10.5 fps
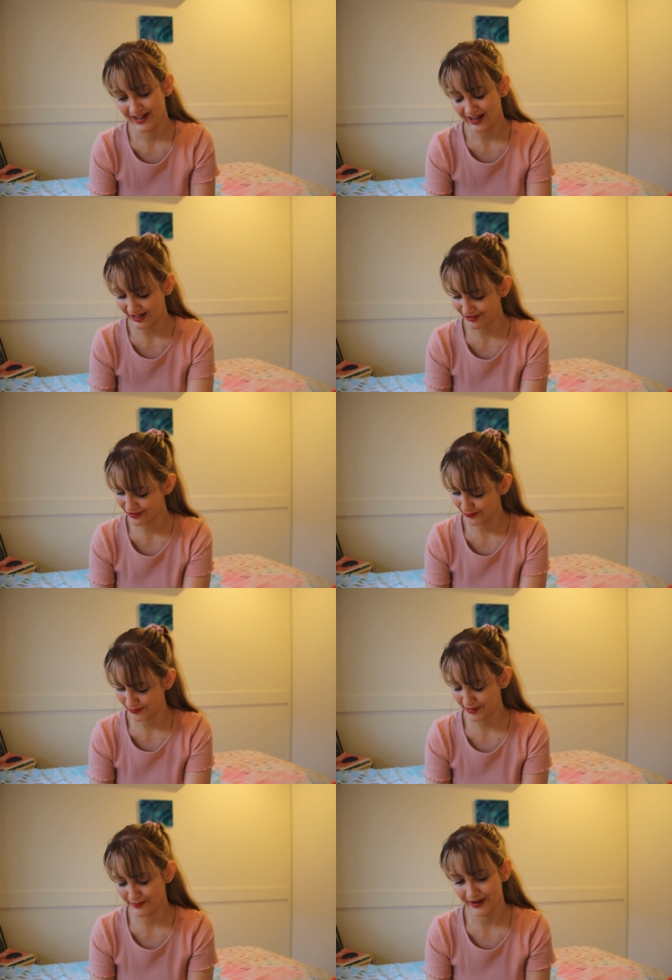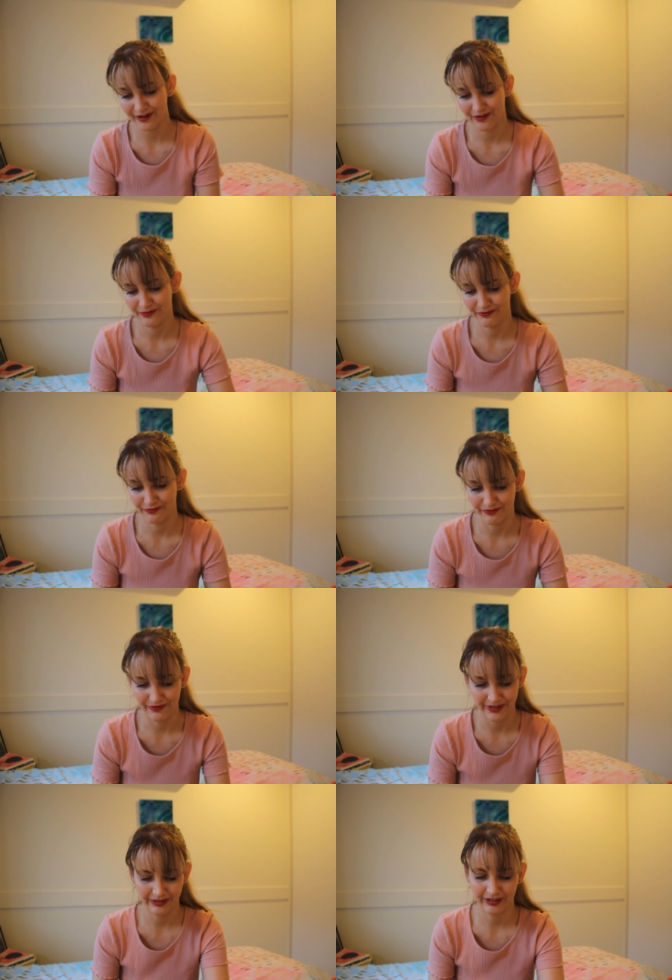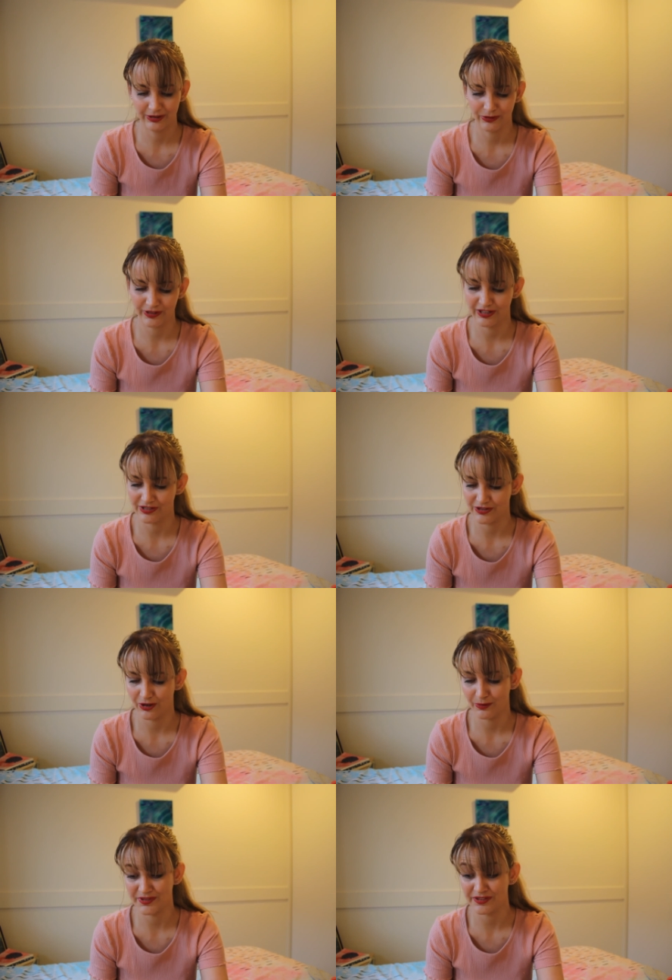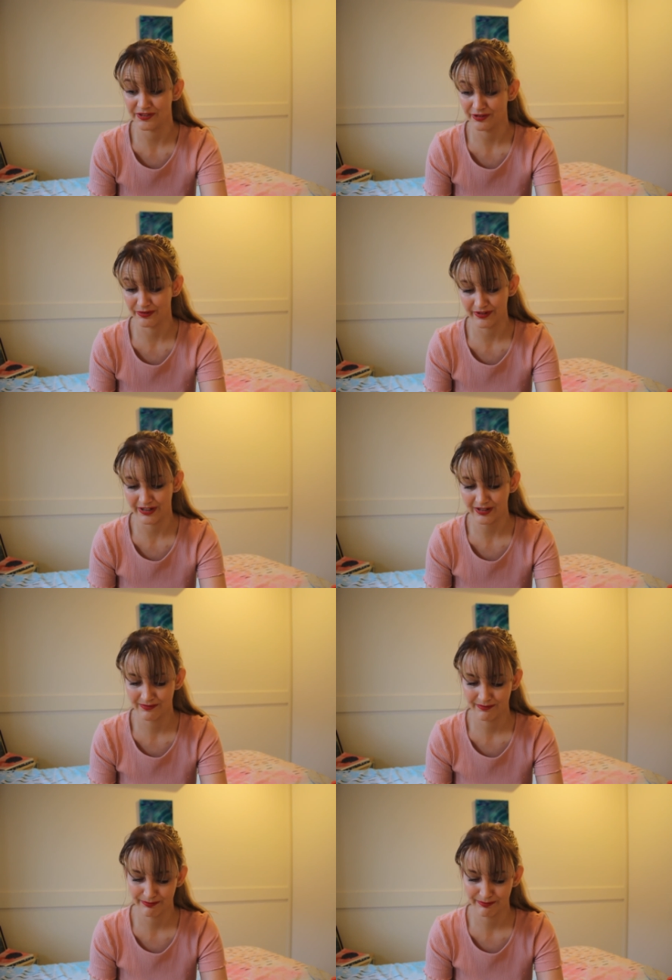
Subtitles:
I thought about really looking into obs as a career,